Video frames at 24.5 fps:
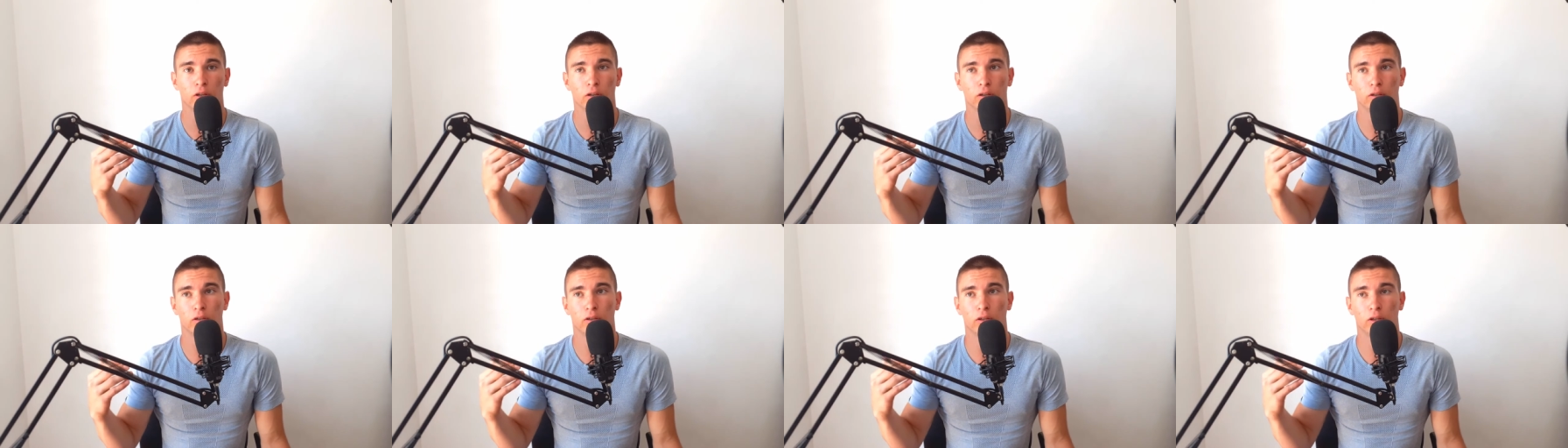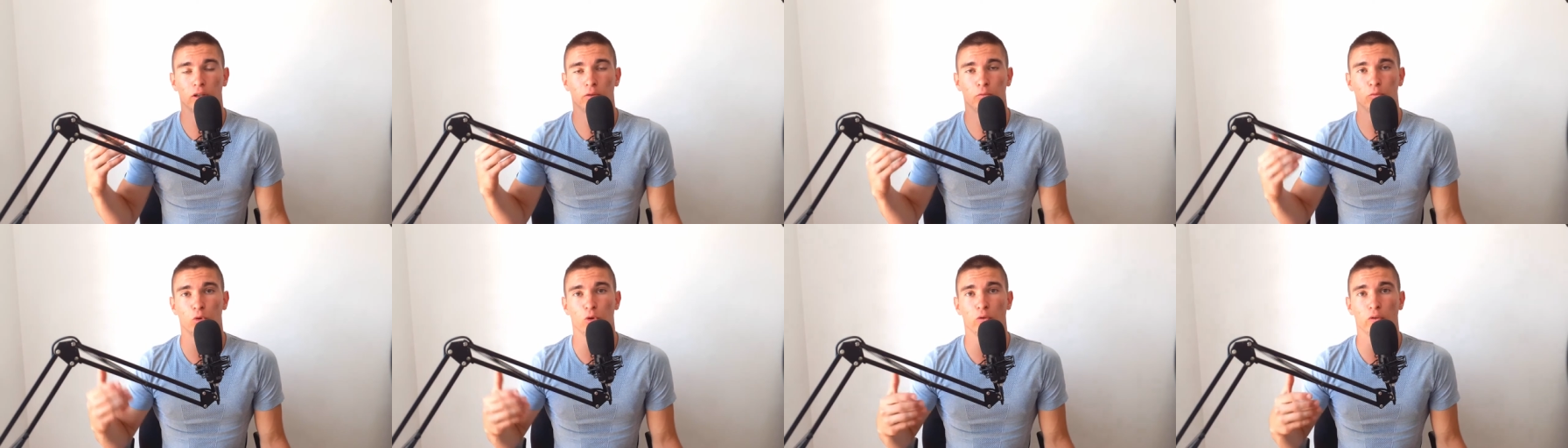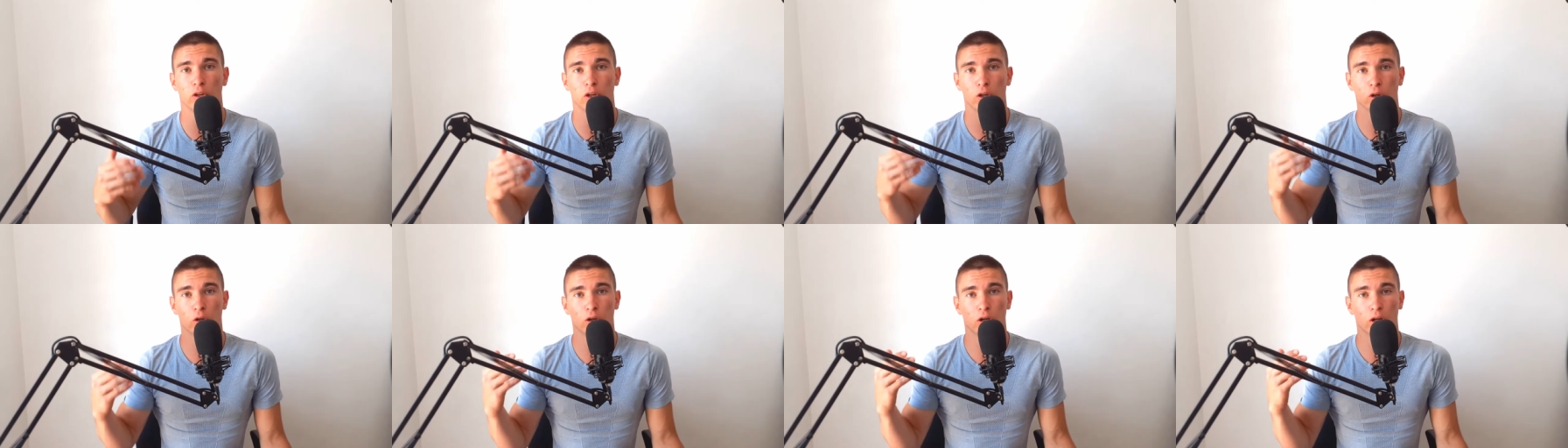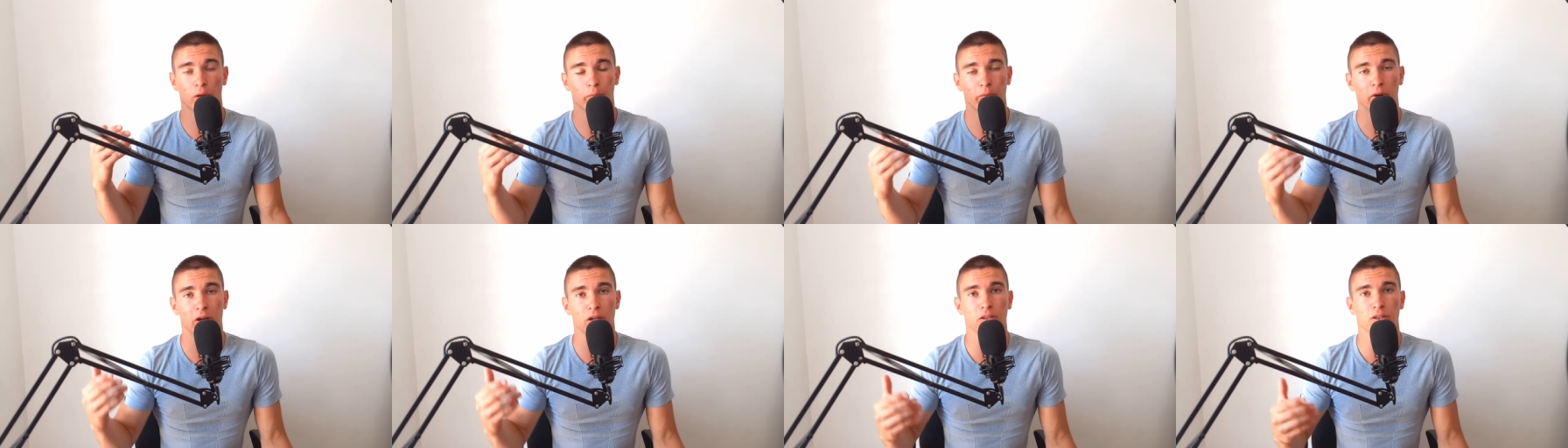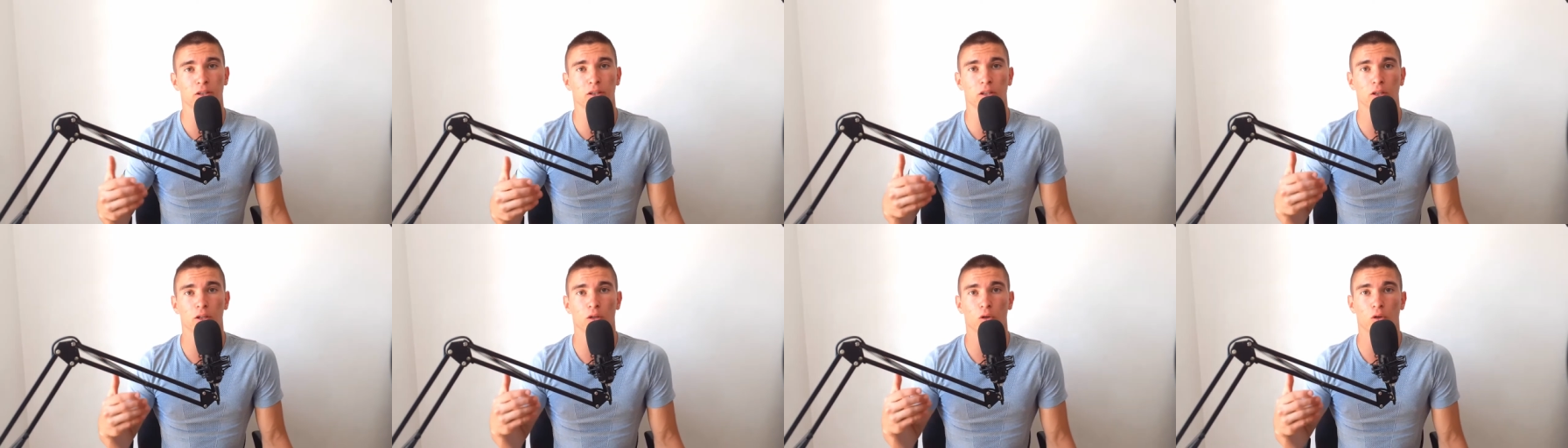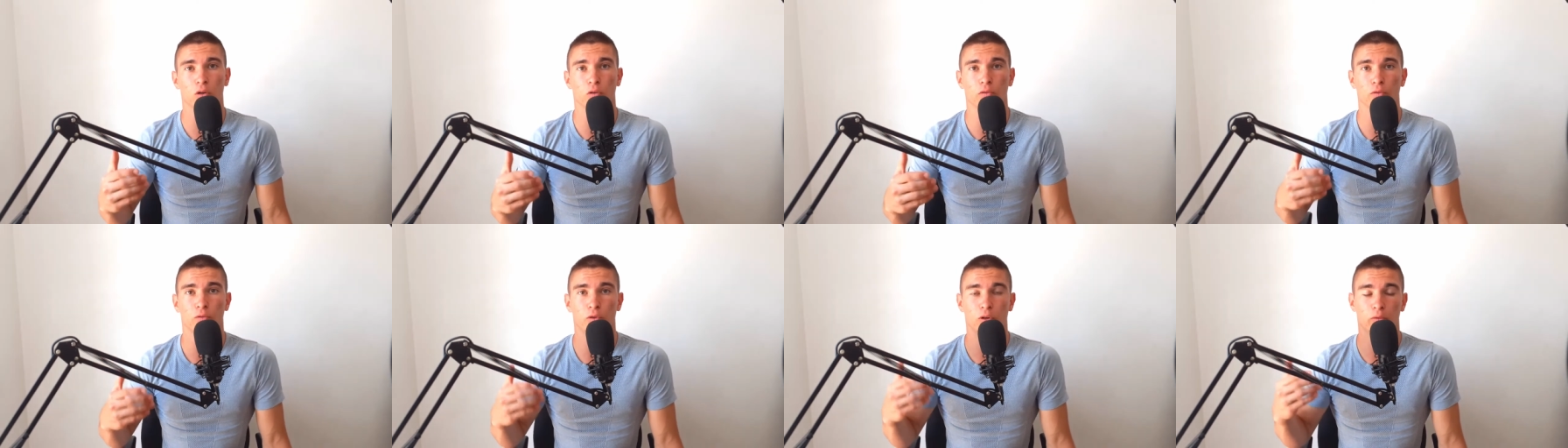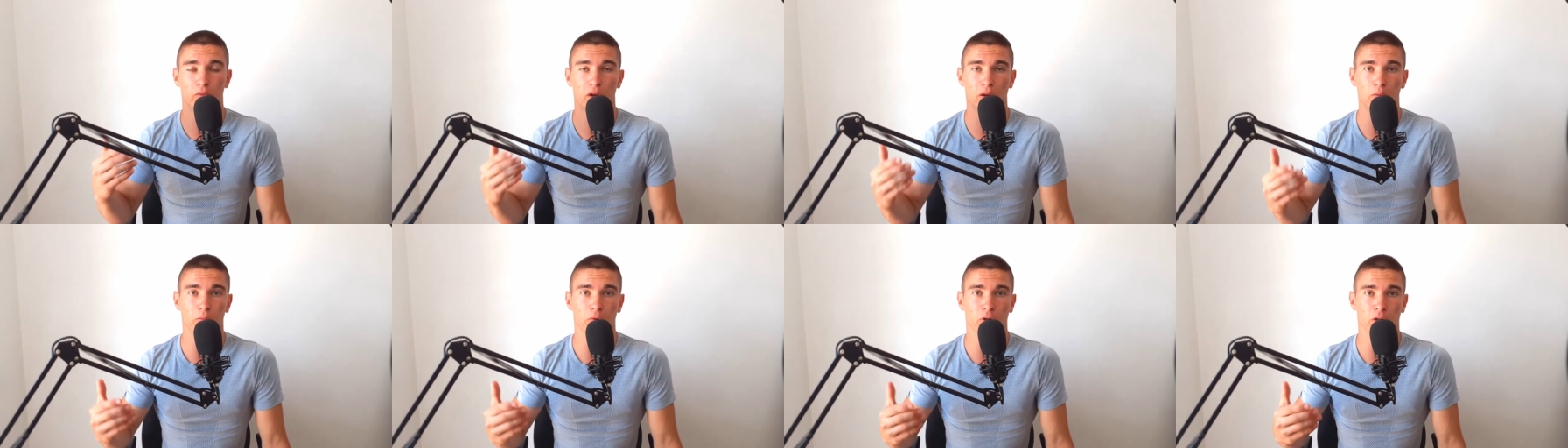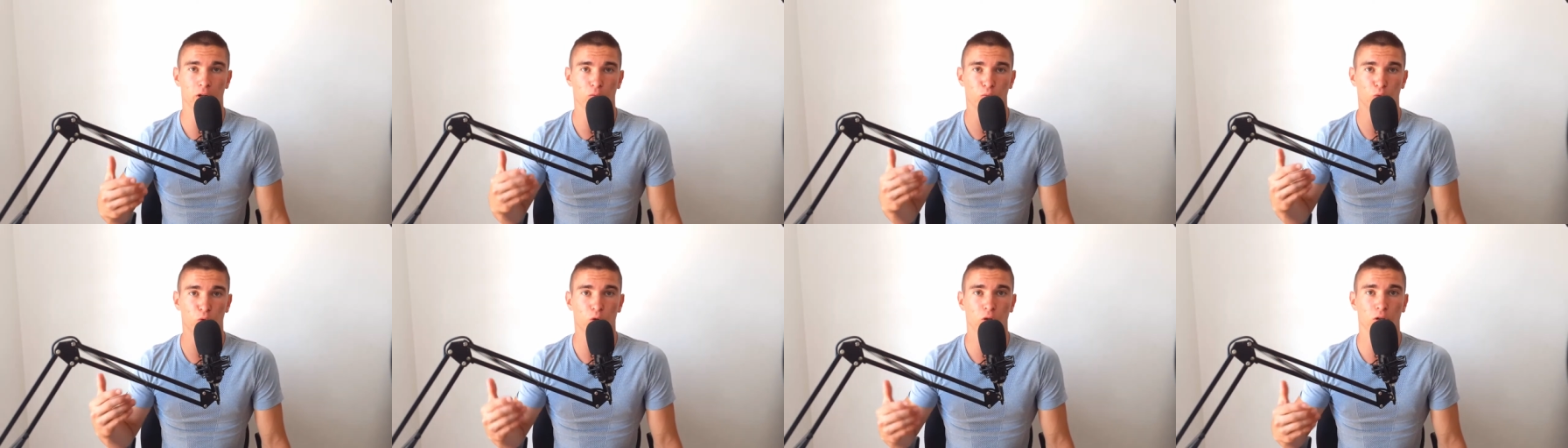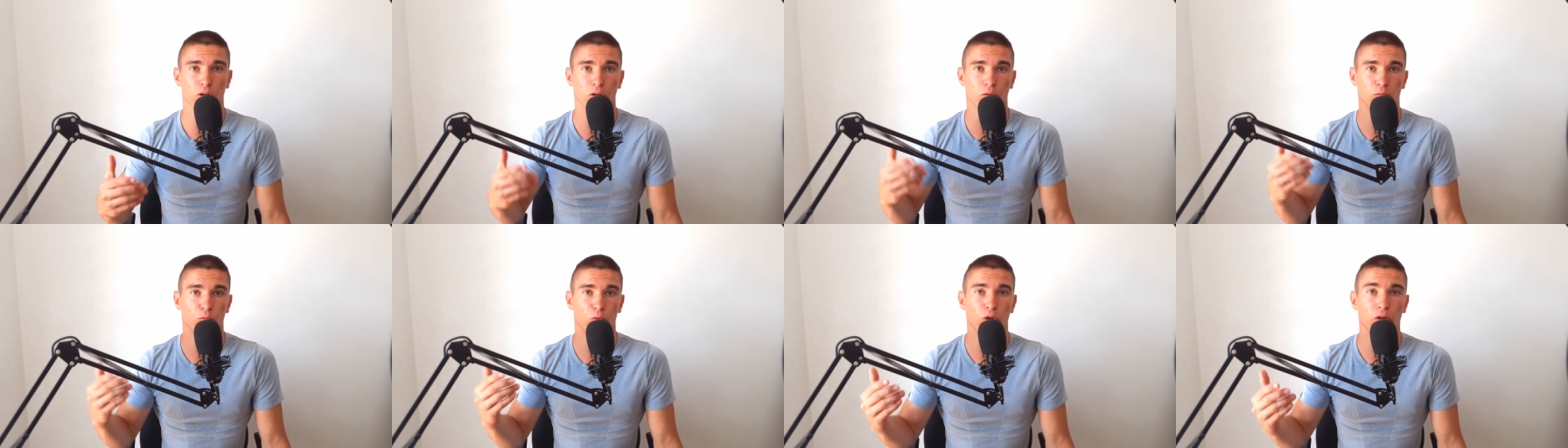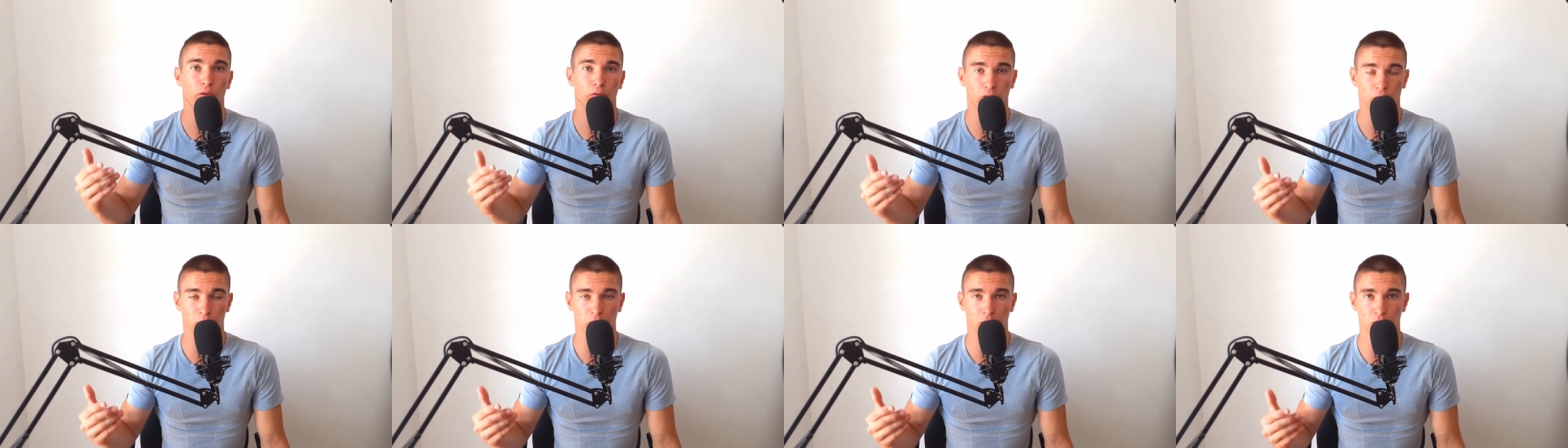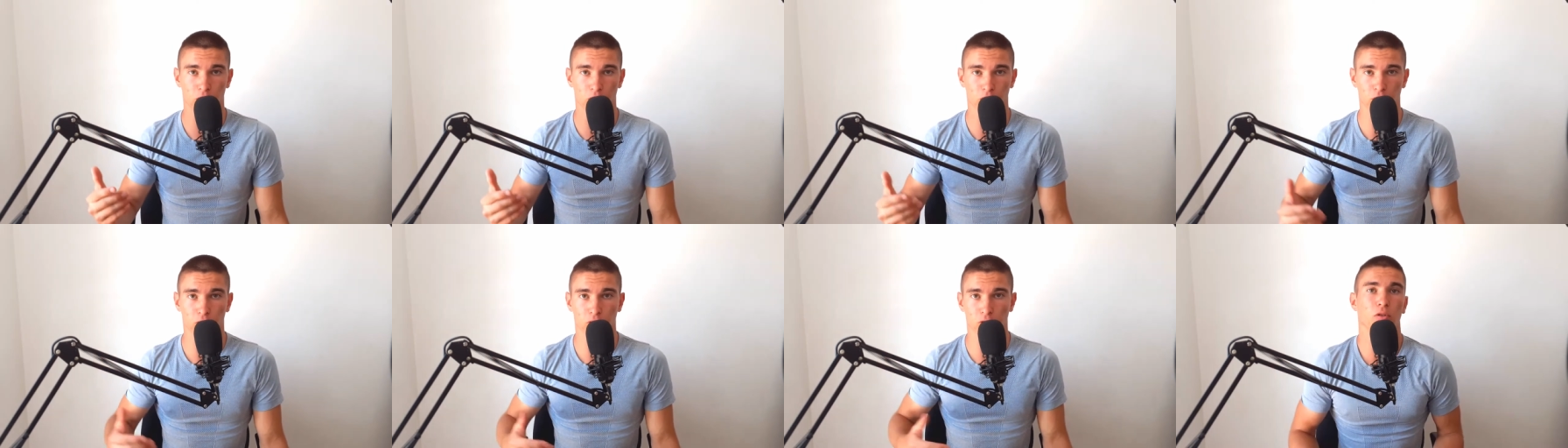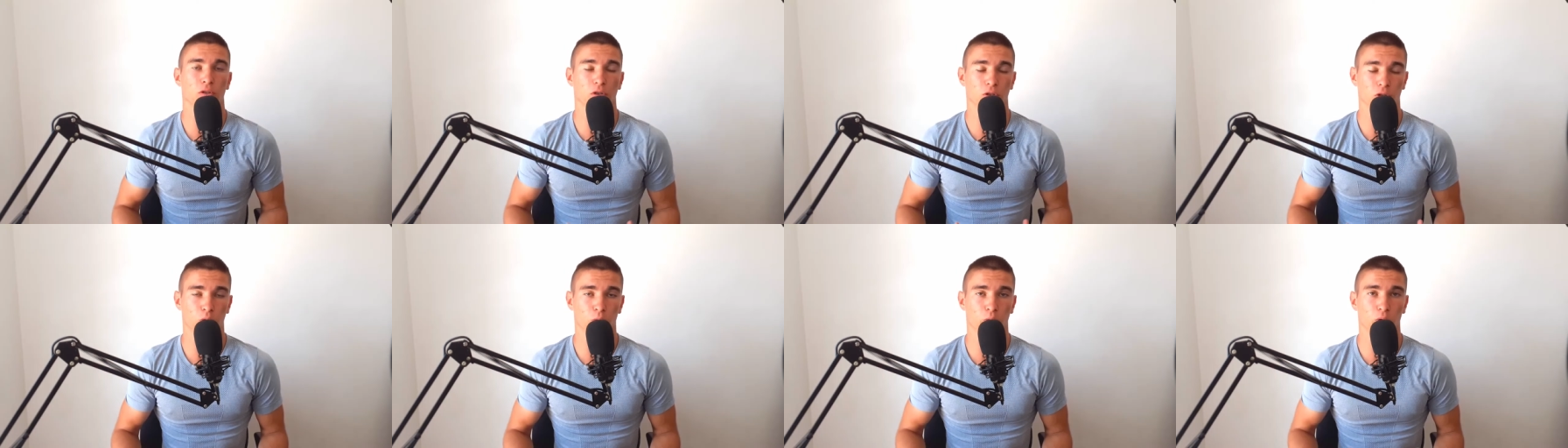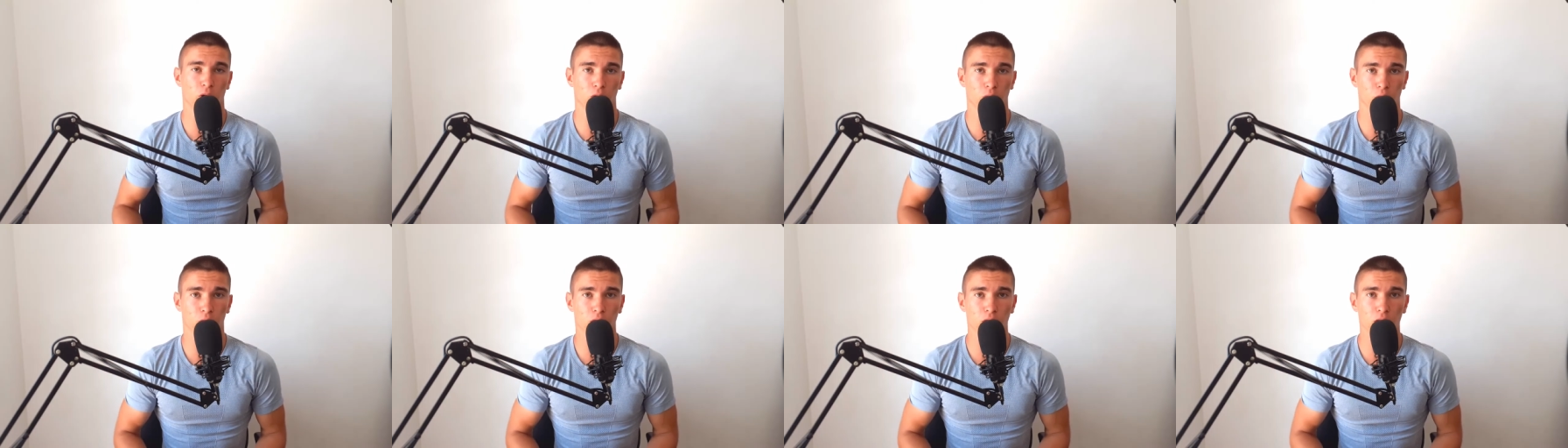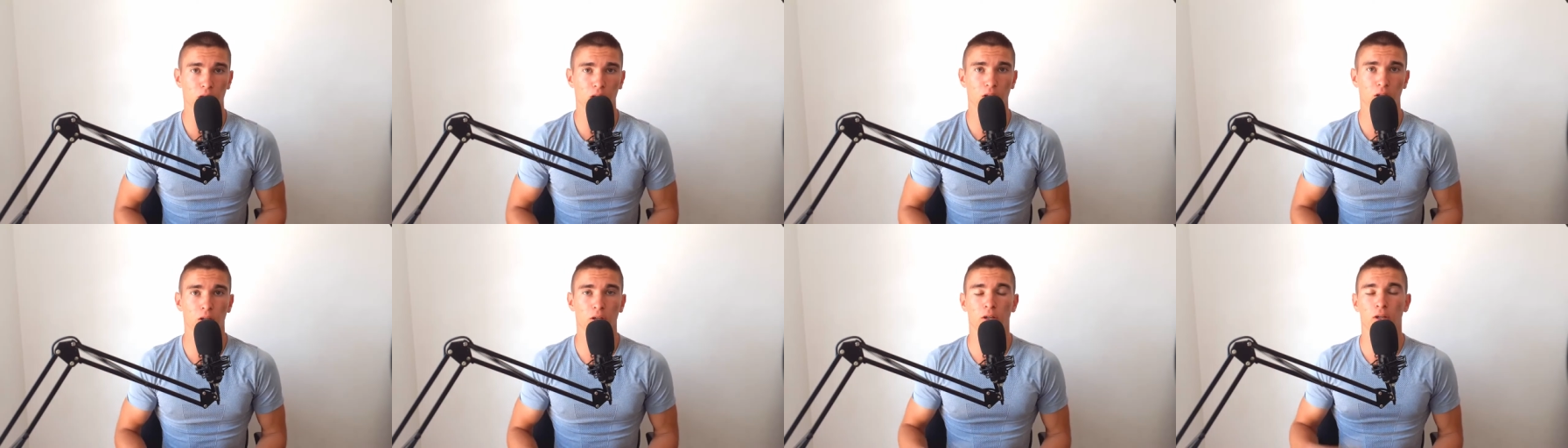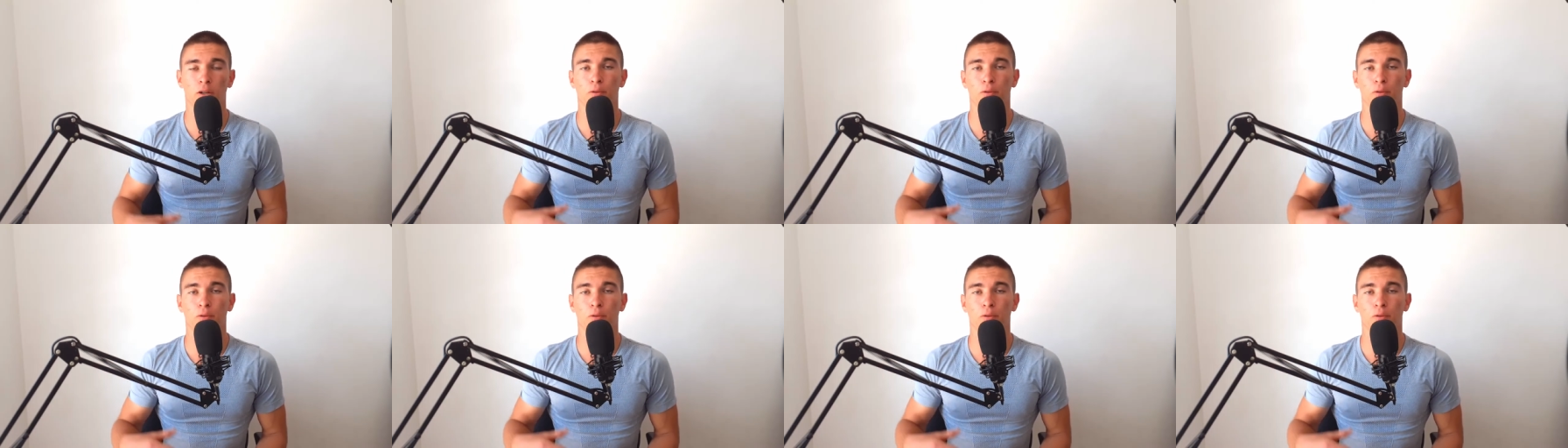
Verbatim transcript: uh, improving your capacity of remembering more and more information. So when you read,